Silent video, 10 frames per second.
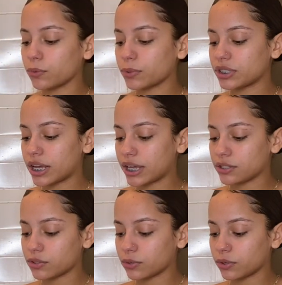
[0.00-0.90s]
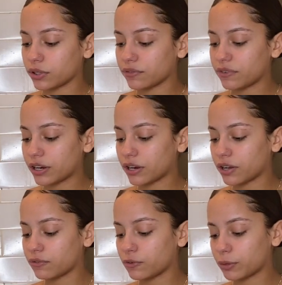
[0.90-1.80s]
witch Hazel Aloe
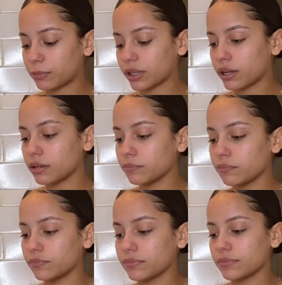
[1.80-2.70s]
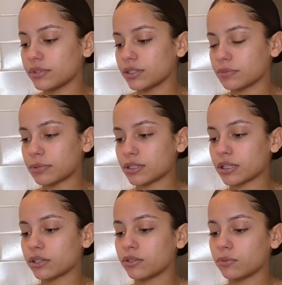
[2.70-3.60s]
Vera formula. It smells
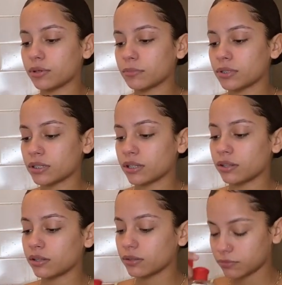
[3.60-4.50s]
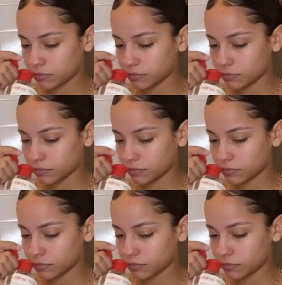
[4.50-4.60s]
like cucumbers, okay?